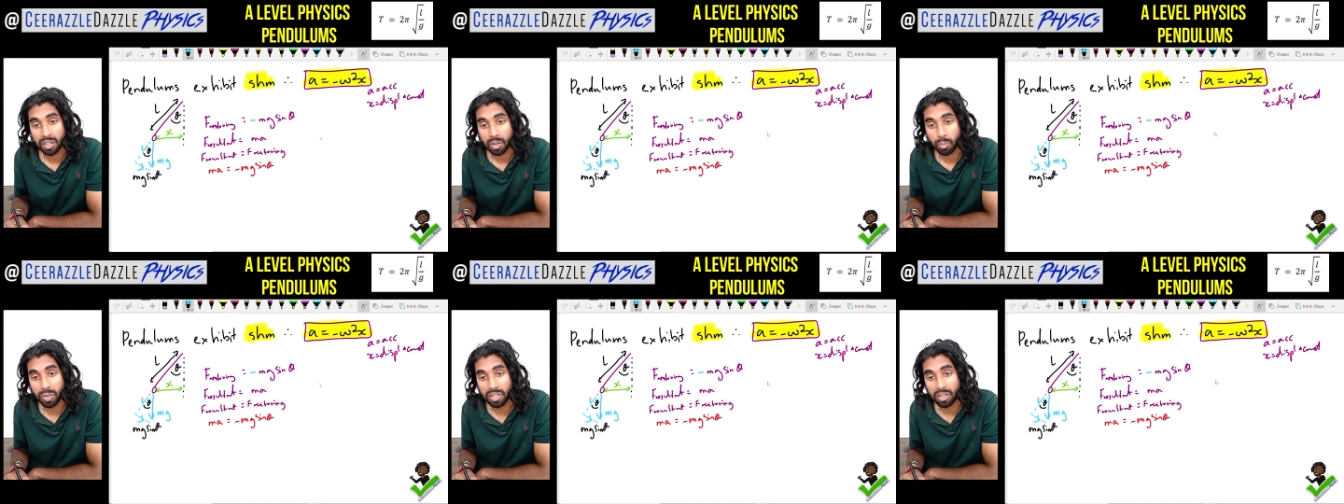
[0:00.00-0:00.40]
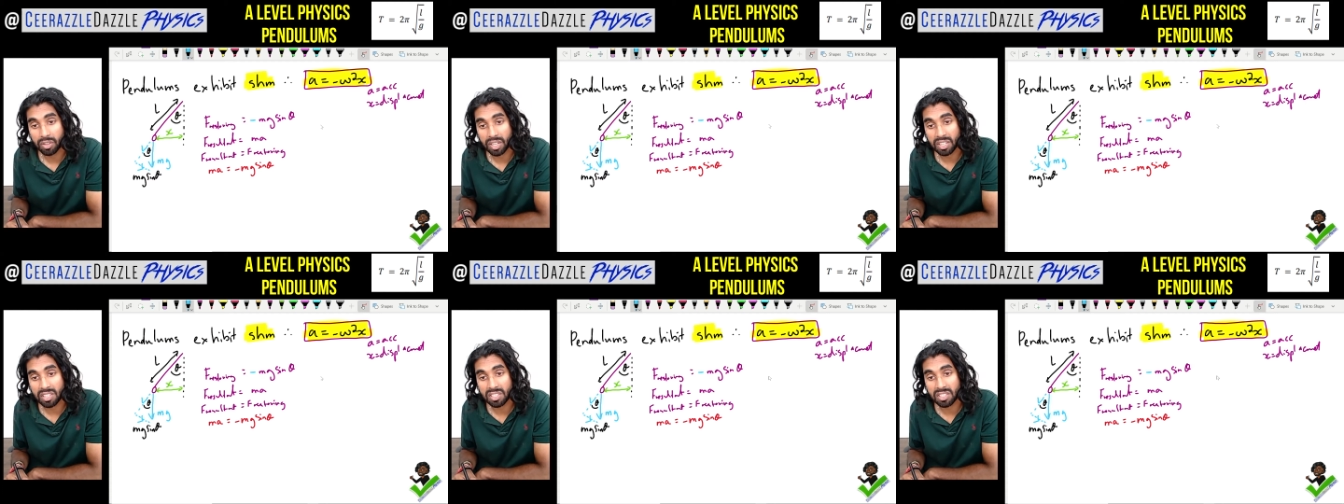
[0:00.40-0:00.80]
we know
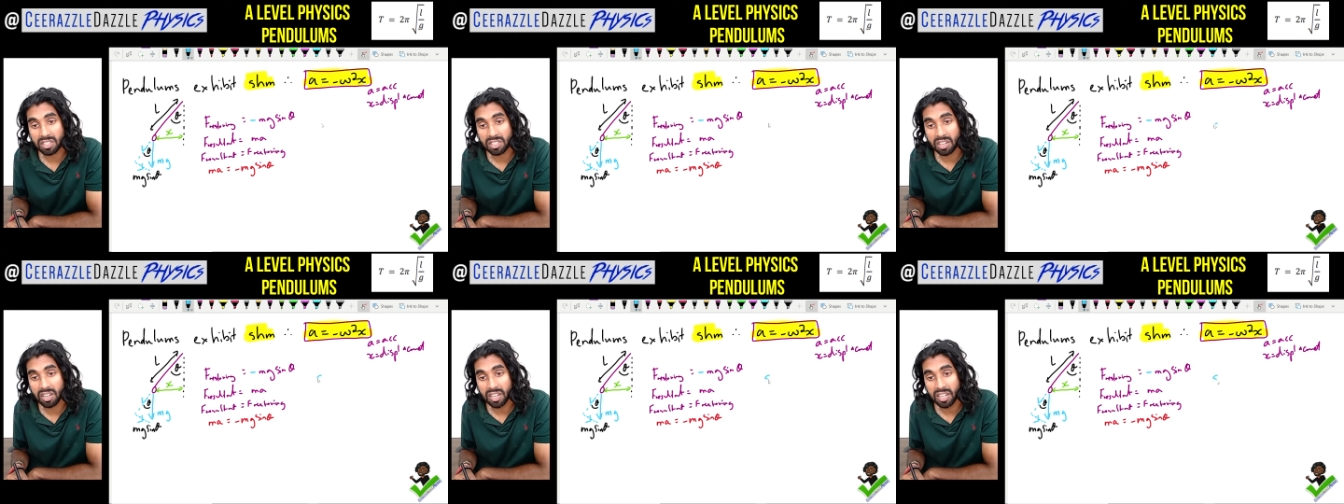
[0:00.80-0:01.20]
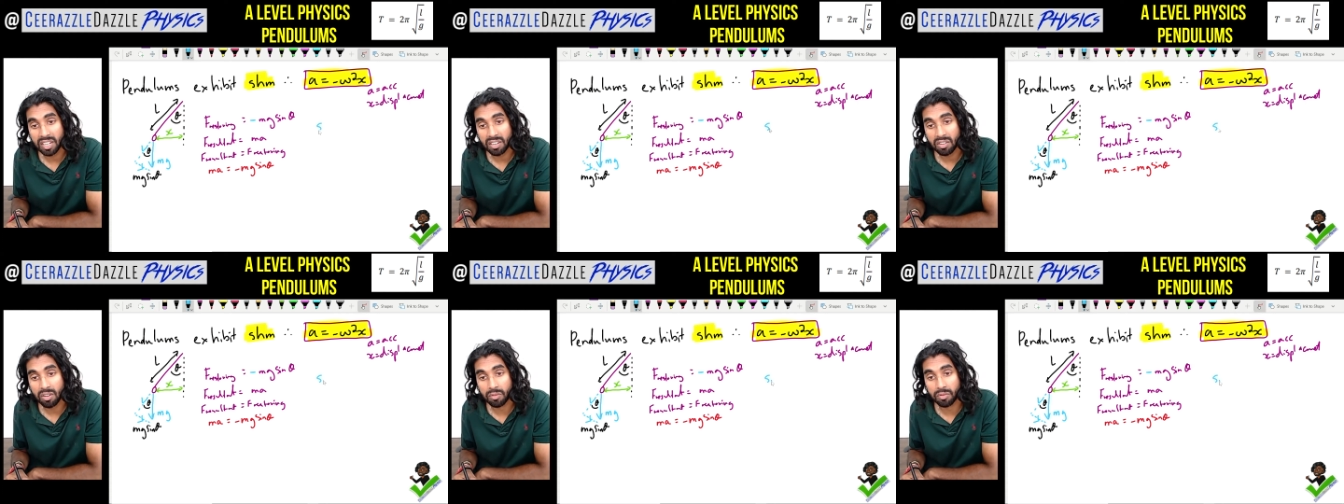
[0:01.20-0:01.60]
that sine
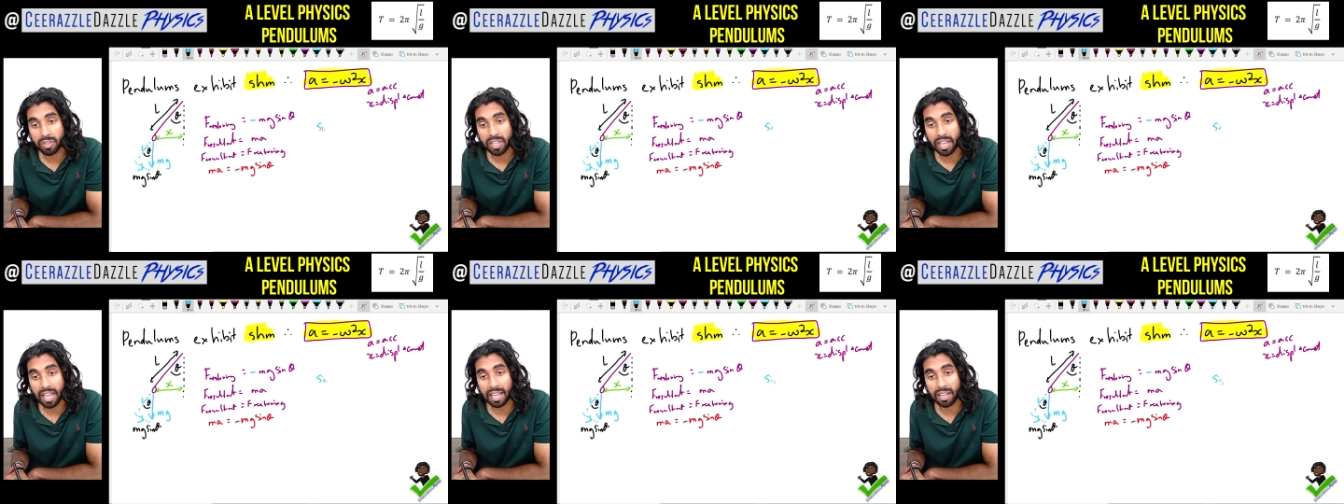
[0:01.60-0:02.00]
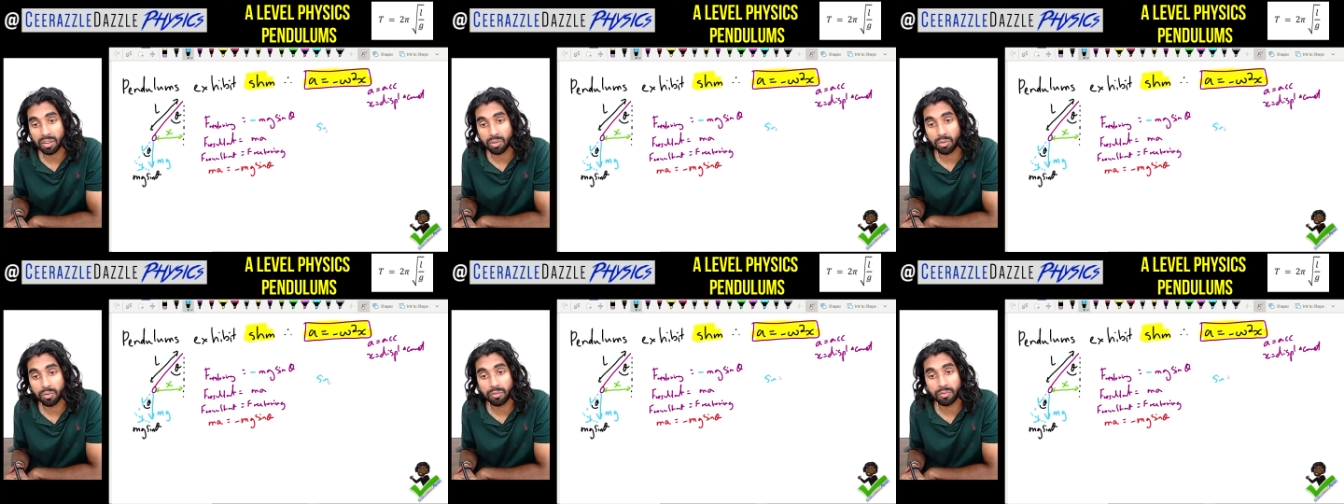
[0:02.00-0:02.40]
of the
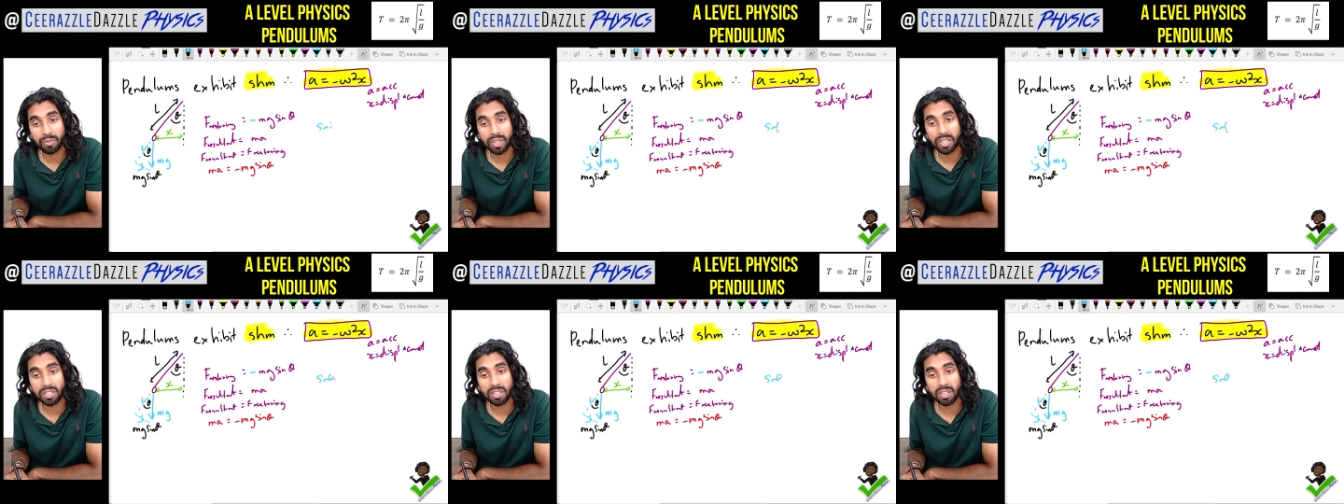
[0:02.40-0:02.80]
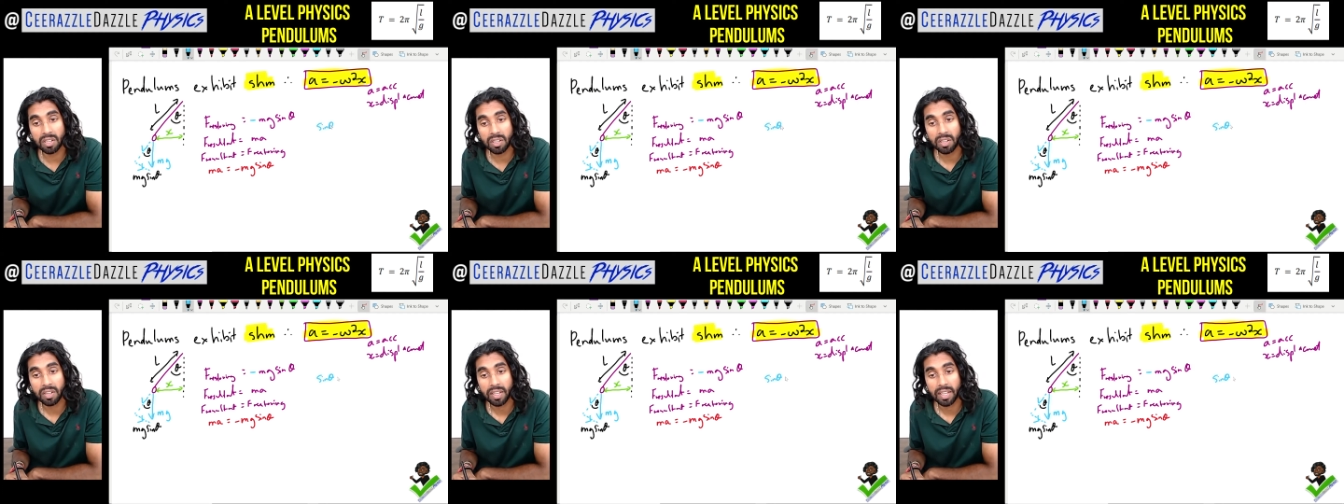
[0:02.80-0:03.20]
angle theta
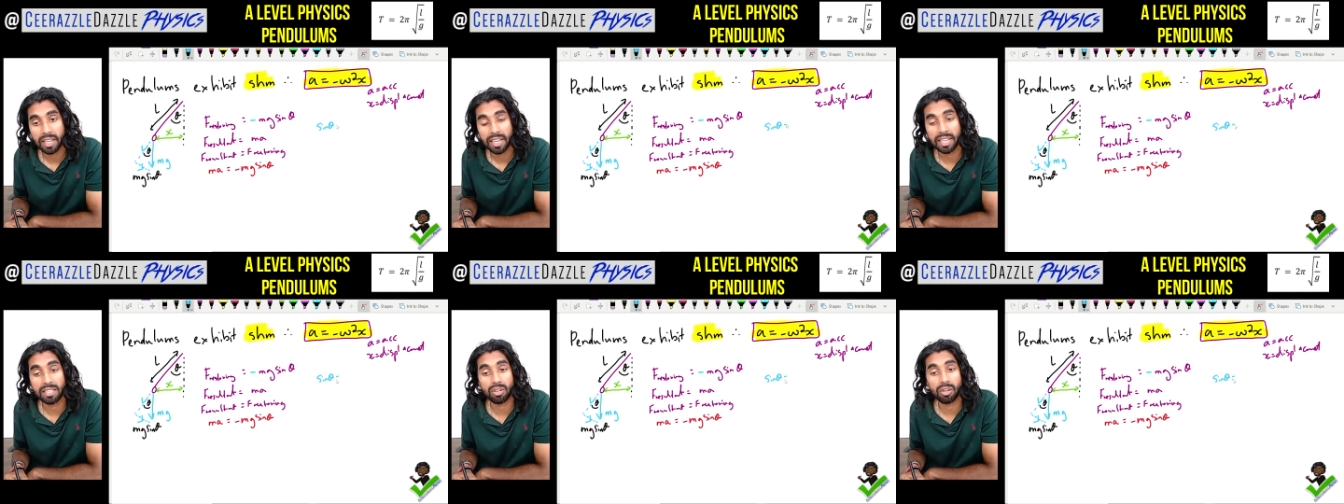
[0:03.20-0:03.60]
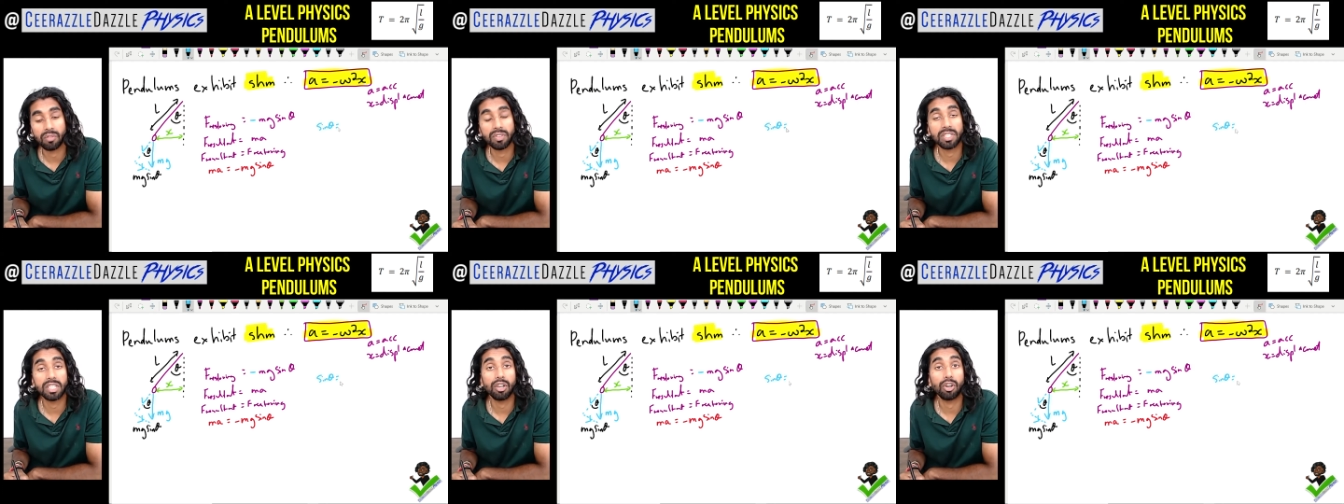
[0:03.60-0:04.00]
is
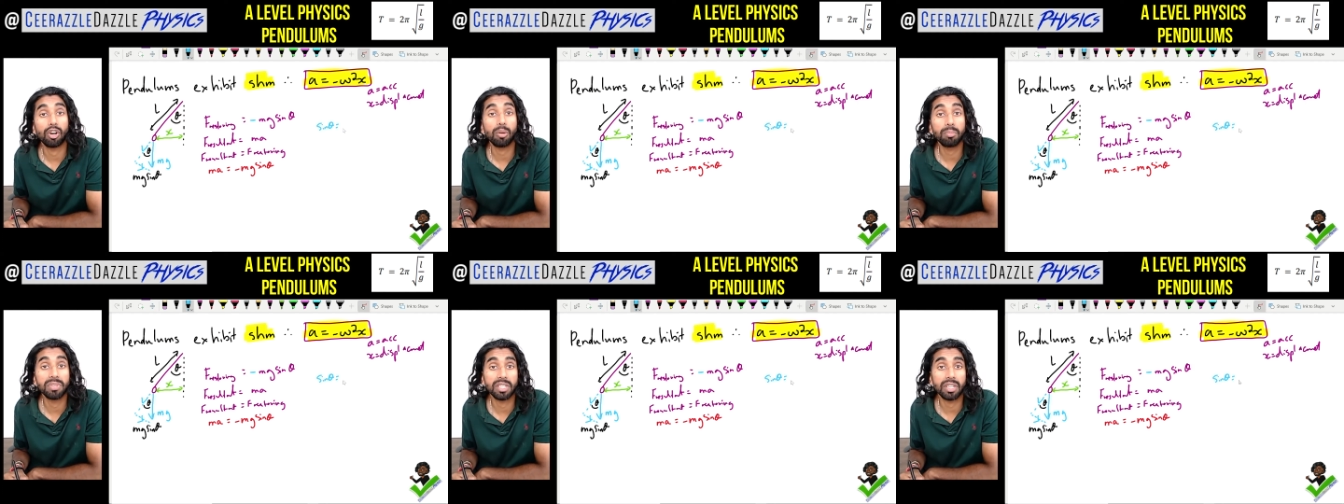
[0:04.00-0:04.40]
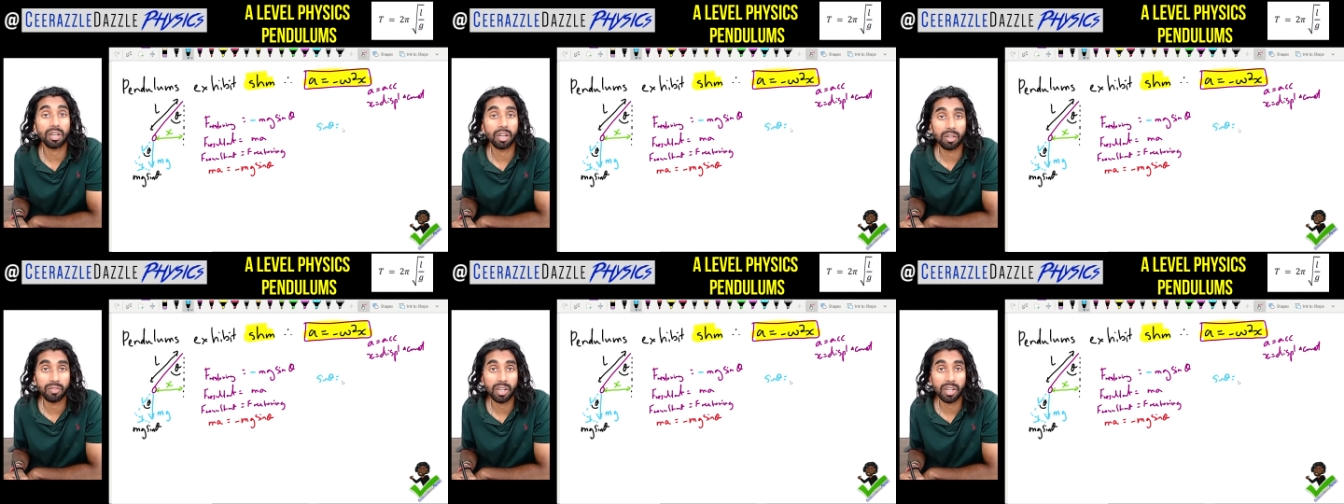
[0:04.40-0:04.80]
obviously opposite
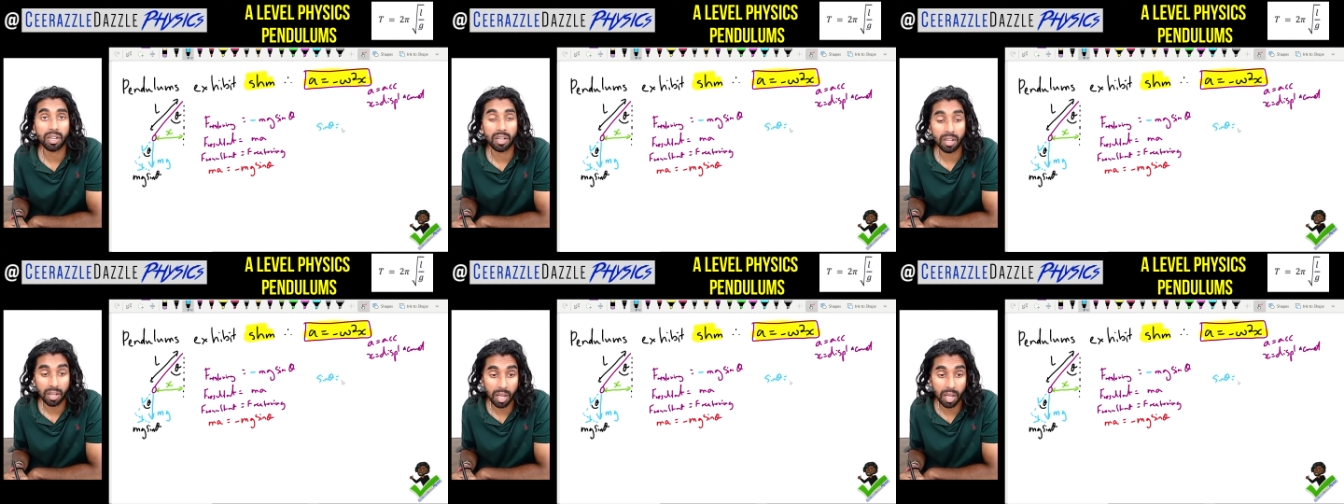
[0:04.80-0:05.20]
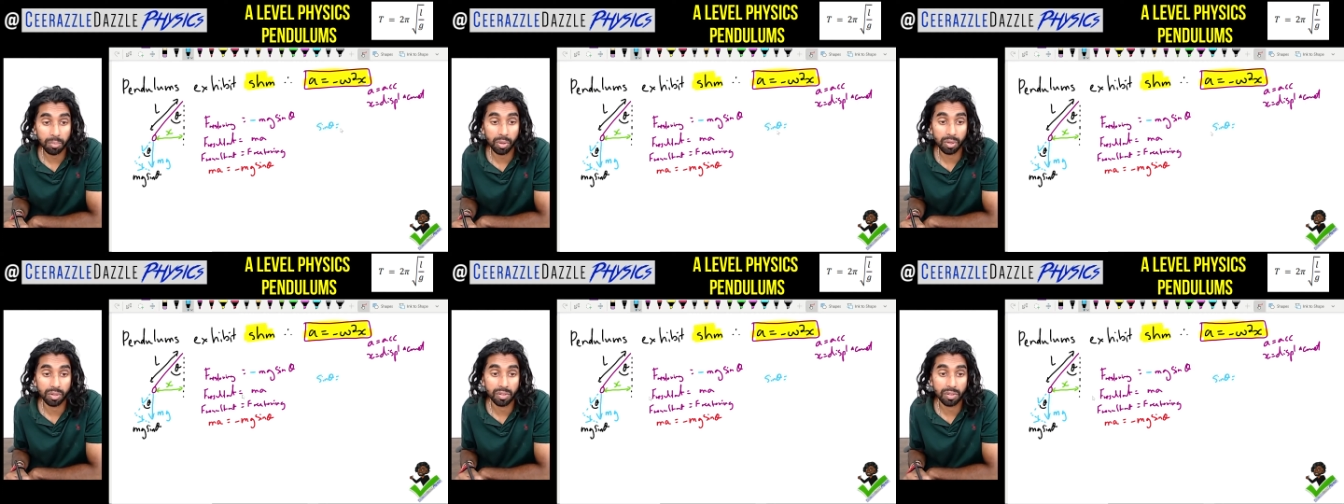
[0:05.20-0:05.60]
over
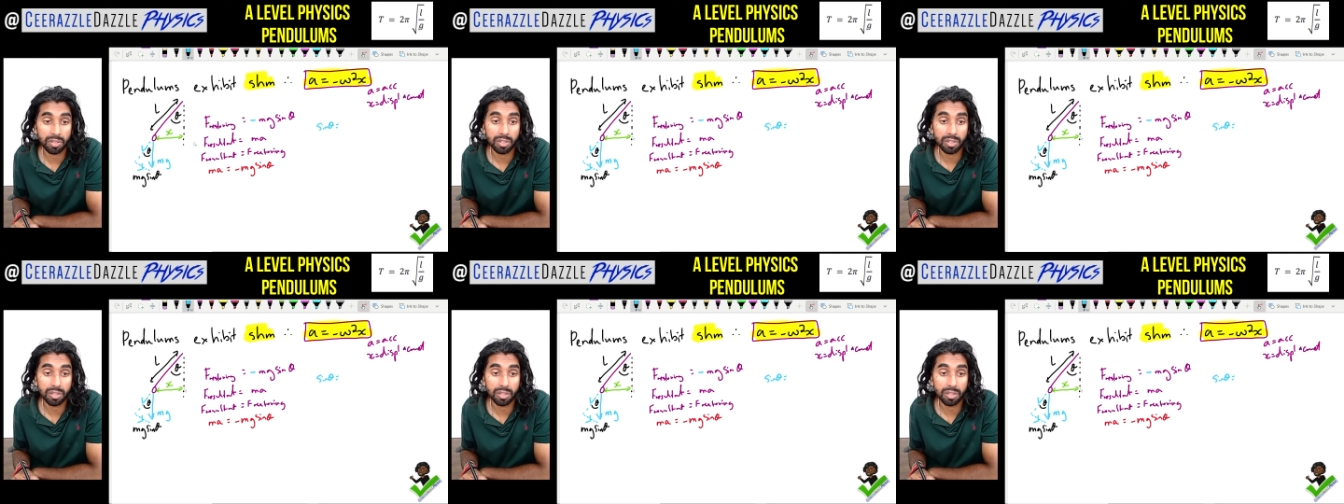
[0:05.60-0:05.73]
hypotenuse.